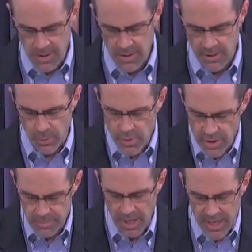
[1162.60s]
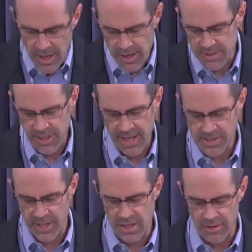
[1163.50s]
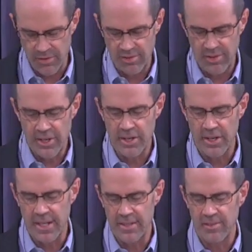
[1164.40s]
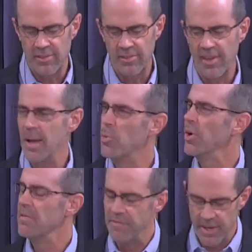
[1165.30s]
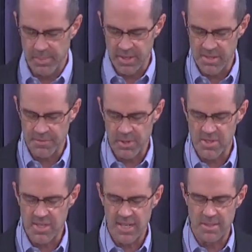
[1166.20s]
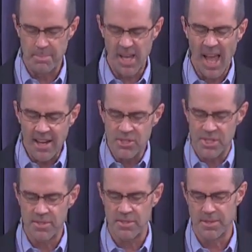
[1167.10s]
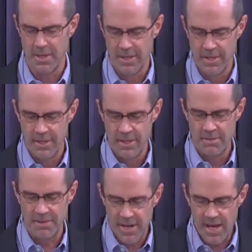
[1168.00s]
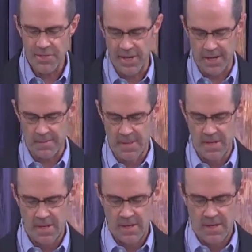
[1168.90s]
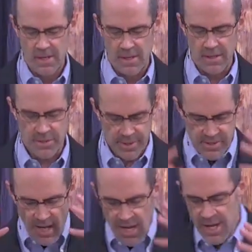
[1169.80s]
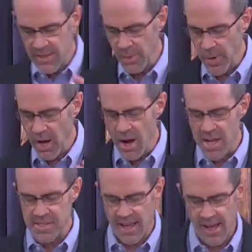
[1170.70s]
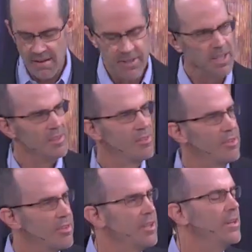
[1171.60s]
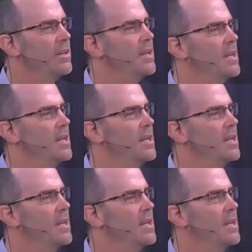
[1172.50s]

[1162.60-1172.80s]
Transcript: The word, uh, he has a concern. It's the same word in Philippians 4 6, be anxious for nothing. And so he's saying that we ought to have a concern